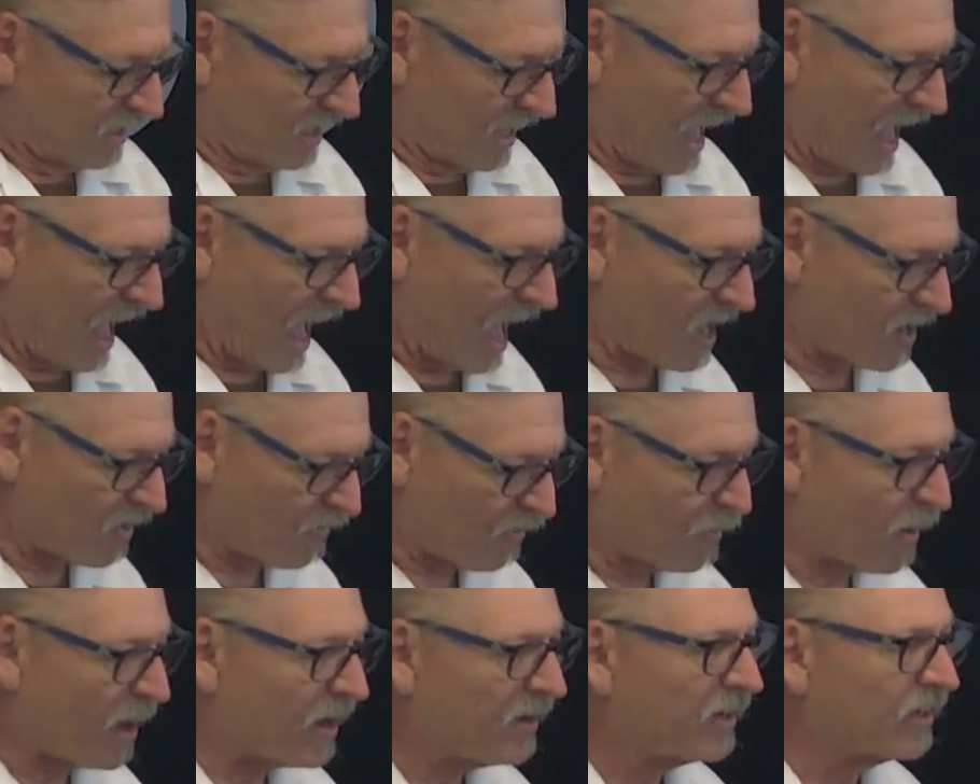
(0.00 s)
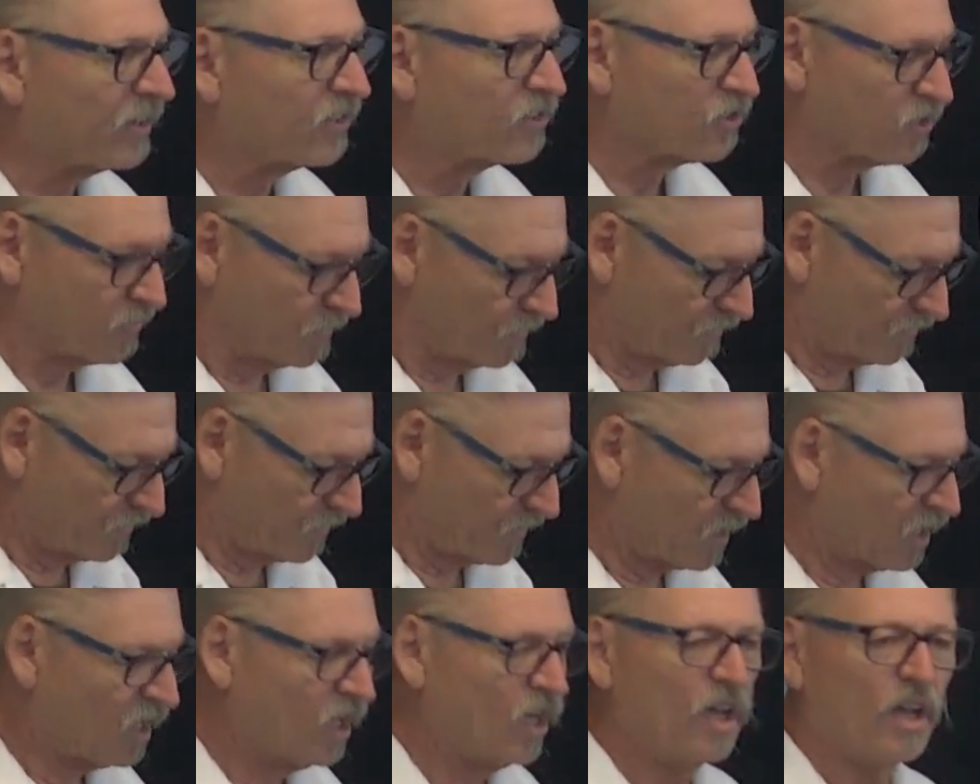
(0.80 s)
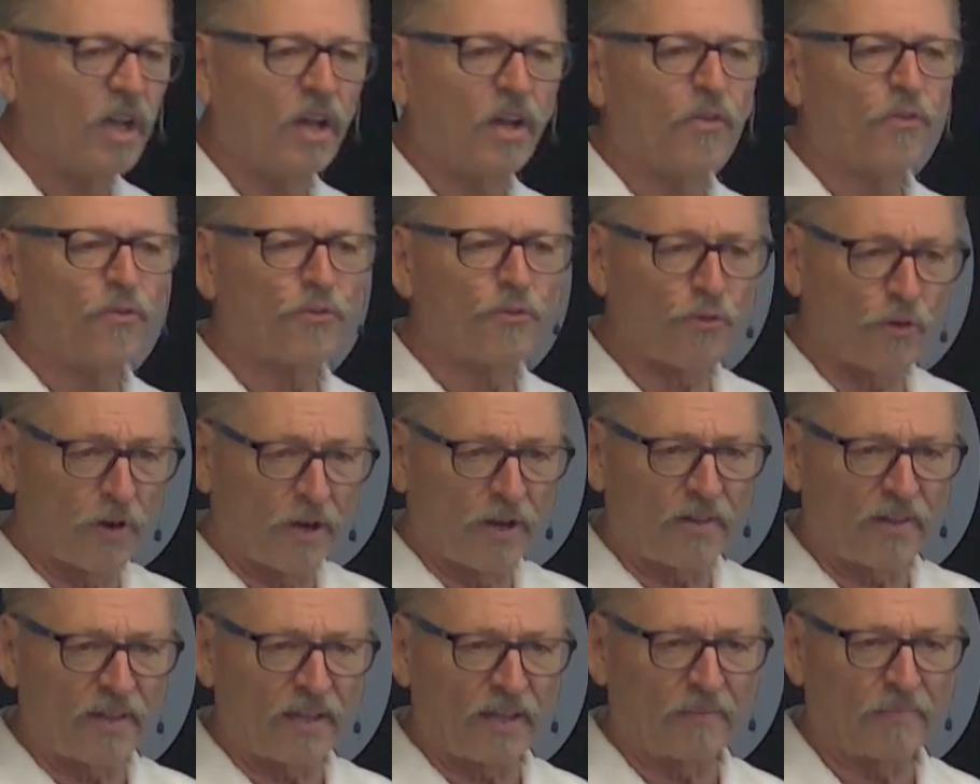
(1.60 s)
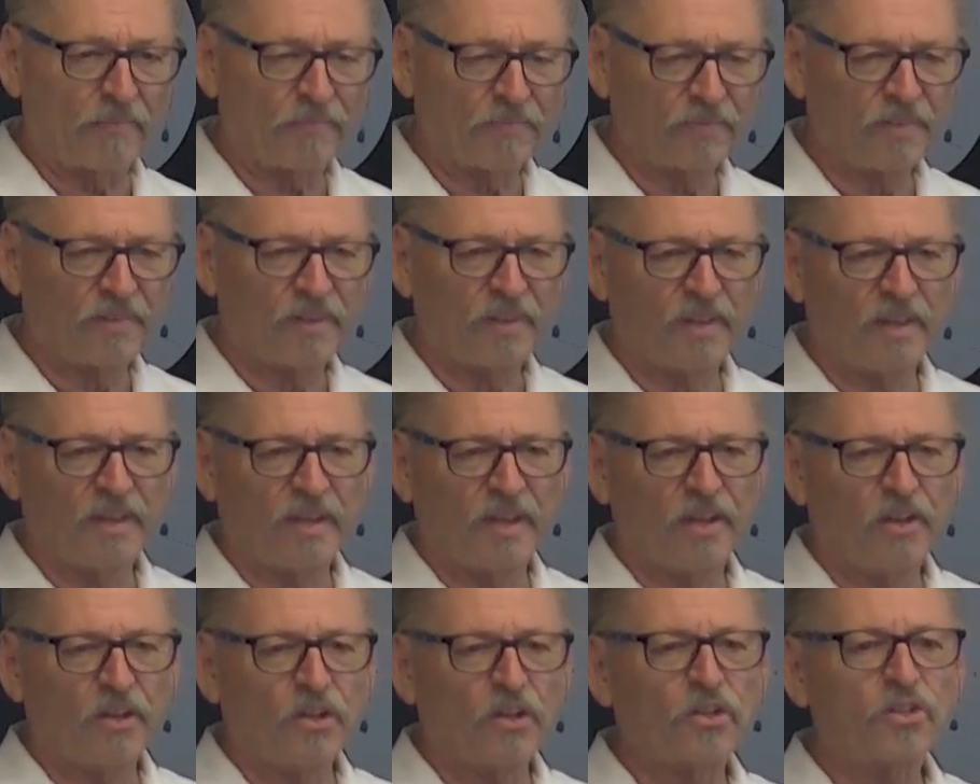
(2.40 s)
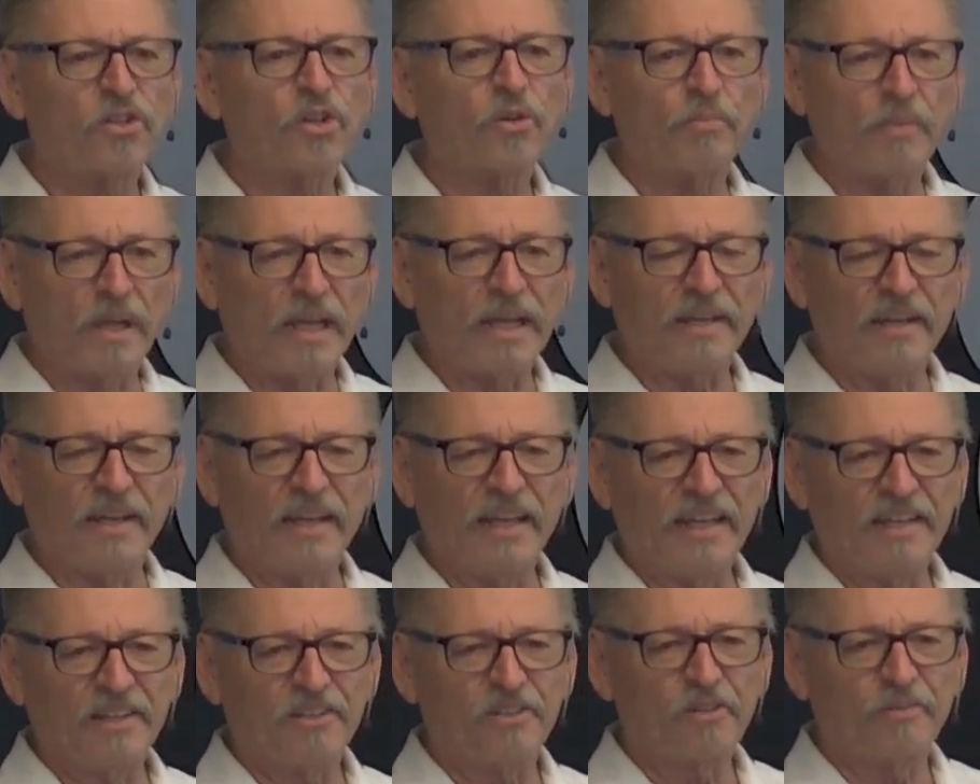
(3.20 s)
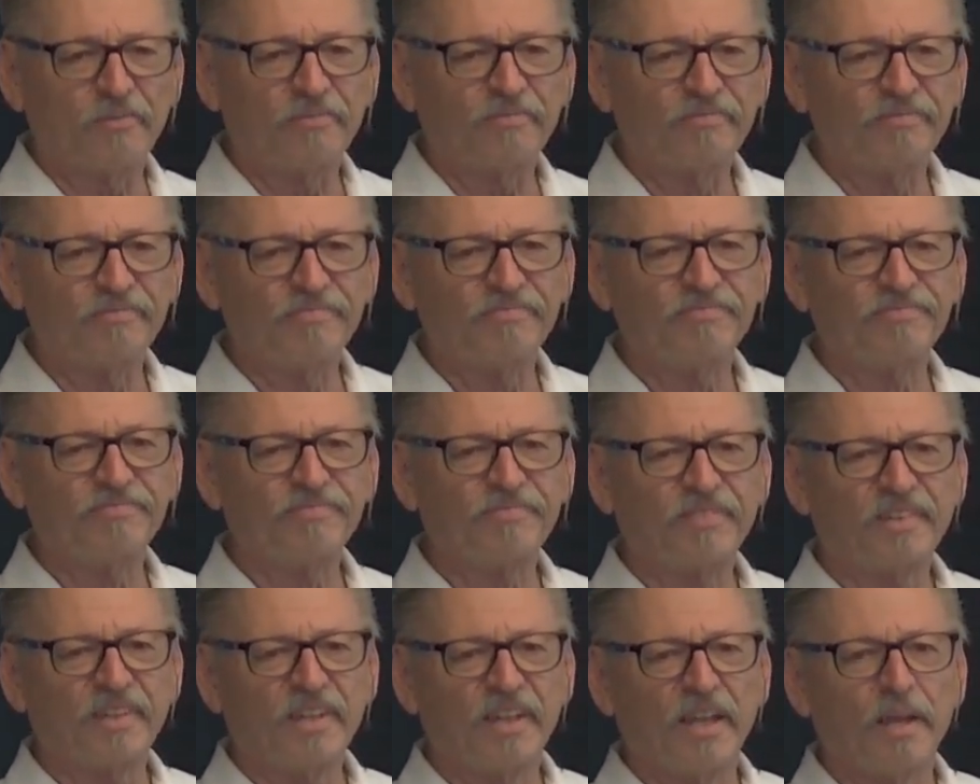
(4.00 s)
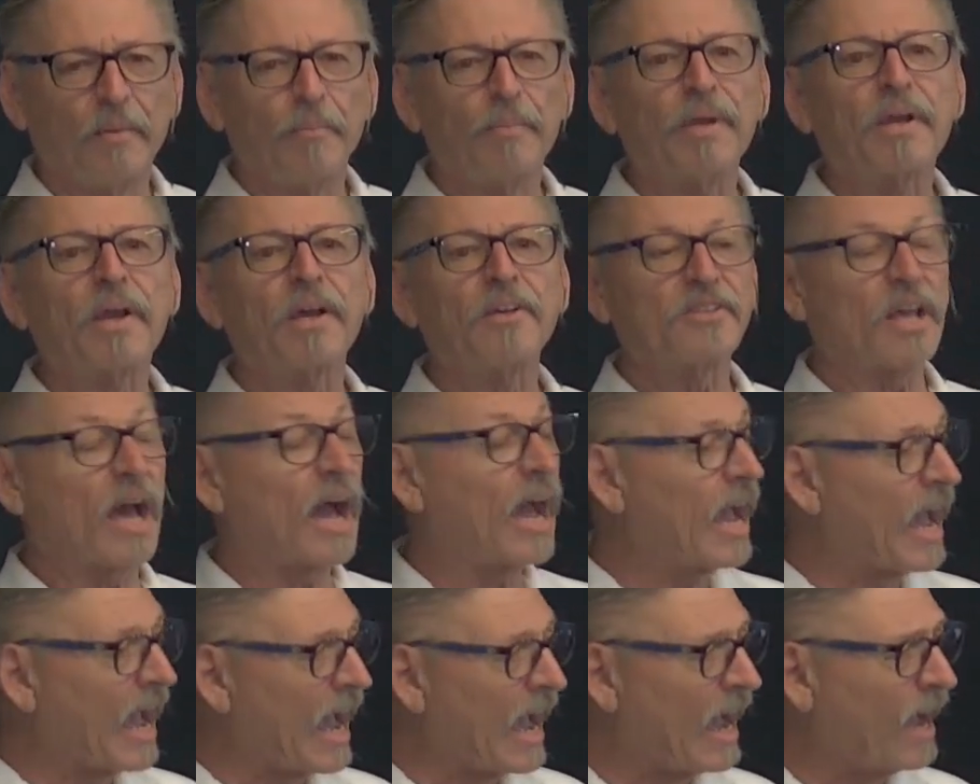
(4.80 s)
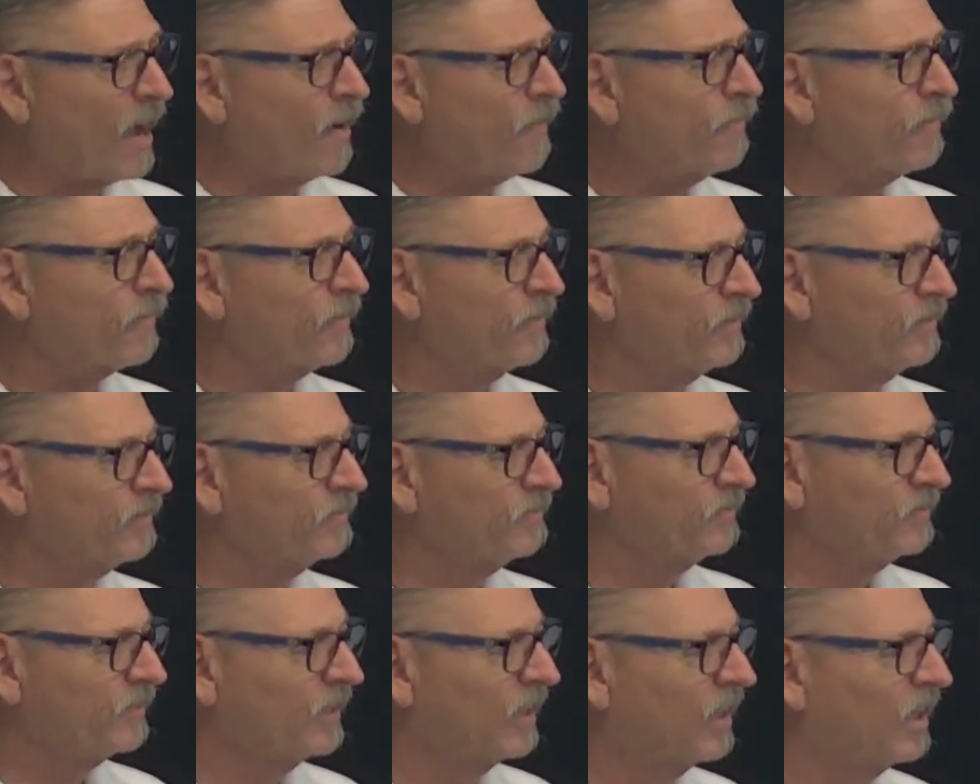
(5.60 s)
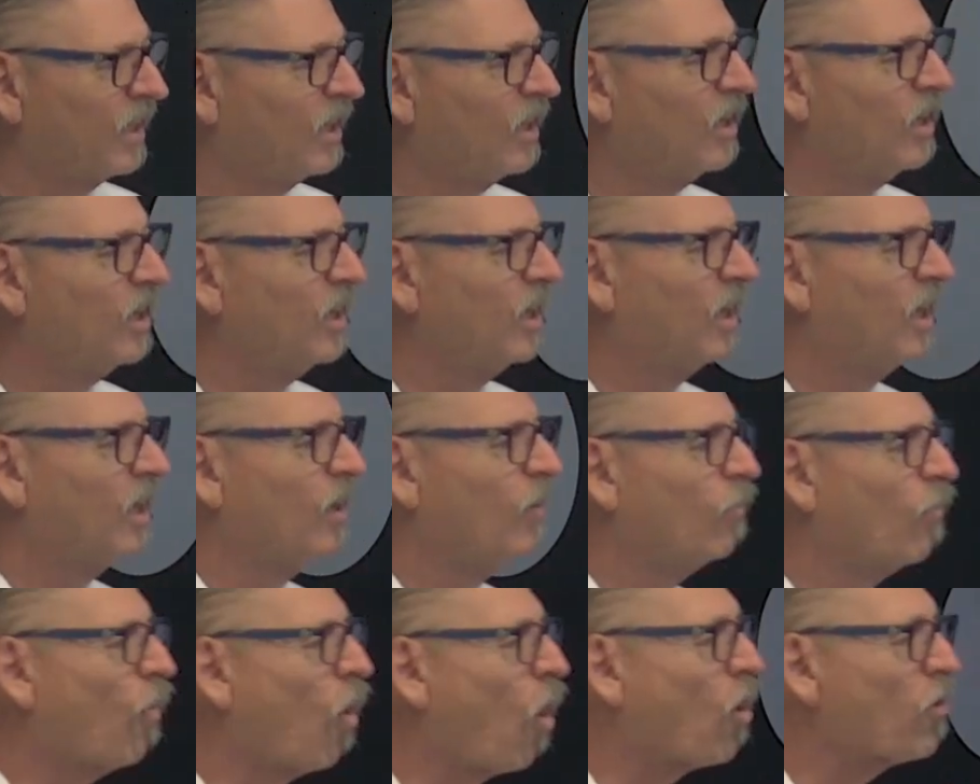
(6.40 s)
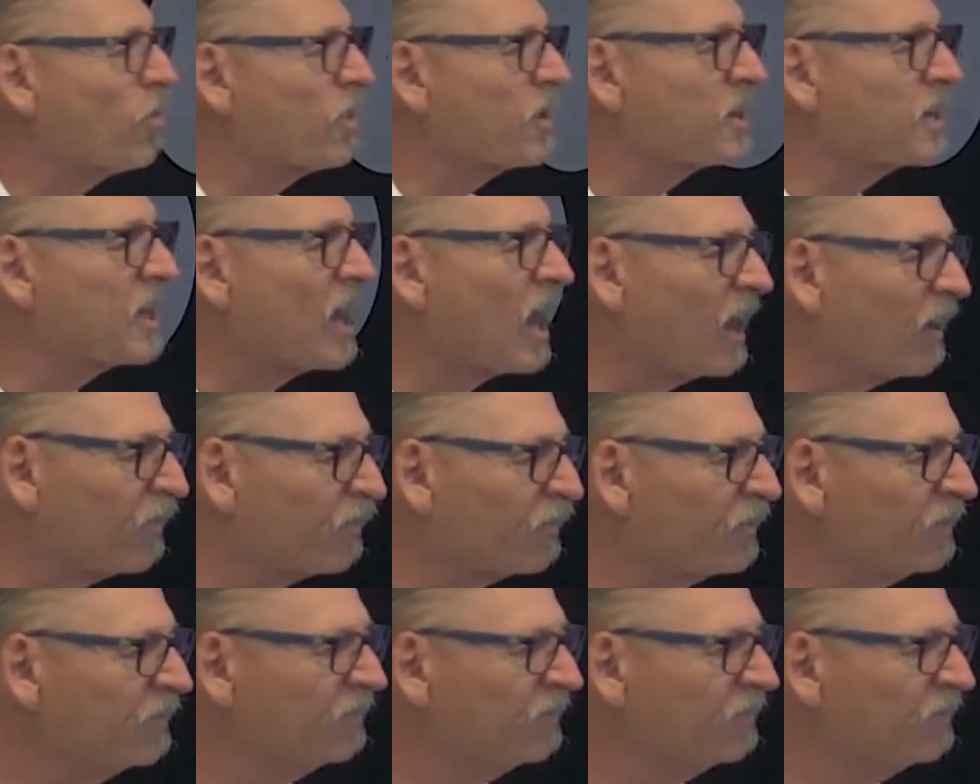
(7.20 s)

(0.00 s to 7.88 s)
out of abundance freely to meet needs because I have more than enough.